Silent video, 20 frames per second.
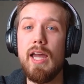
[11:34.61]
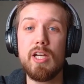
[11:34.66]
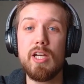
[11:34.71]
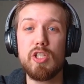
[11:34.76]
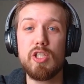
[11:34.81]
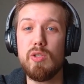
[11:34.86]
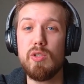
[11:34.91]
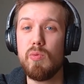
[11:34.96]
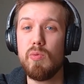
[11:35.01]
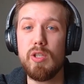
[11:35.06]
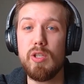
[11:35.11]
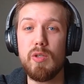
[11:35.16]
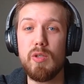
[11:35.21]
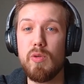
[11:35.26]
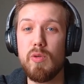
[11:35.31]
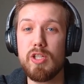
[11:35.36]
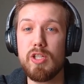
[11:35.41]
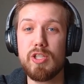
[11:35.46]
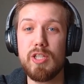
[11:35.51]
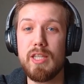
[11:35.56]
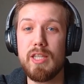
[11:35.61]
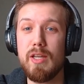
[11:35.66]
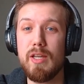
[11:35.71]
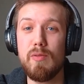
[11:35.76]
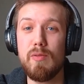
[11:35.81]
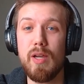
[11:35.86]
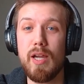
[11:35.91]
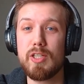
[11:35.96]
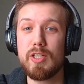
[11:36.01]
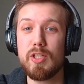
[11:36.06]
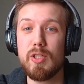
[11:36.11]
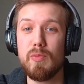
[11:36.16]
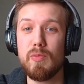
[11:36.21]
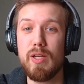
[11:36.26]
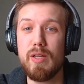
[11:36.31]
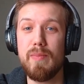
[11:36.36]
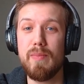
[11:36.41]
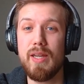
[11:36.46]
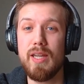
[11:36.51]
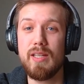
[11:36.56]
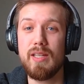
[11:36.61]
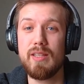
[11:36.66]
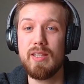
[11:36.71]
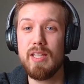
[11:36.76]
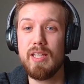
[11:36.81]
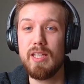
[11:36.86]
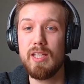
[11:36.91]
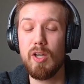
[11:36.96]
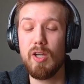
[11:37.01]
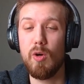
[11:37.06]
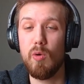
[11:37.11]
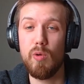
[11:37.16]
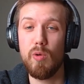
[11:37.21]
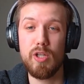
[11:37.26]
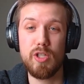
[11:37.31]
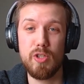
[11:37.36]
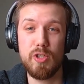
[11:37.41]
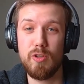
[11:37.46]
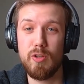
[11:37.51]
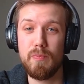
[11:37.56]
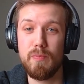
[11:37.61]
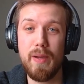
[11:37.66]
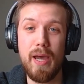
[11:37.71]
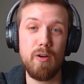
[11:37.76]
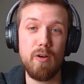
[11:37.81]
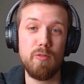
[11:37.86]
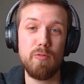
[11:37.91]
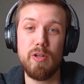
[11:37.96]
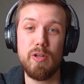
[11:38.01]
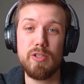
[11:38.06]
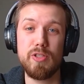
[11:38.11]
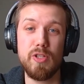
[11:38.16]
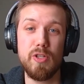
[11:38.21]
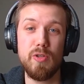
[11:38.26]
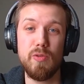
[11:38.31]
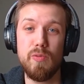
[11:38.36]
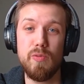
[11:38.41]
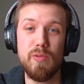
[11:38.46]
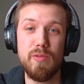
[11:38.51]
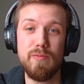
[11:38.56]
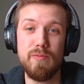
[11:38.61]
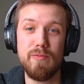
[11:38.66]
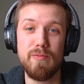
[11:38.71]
I actually really wish that they'd actually remake the original Battlefront 2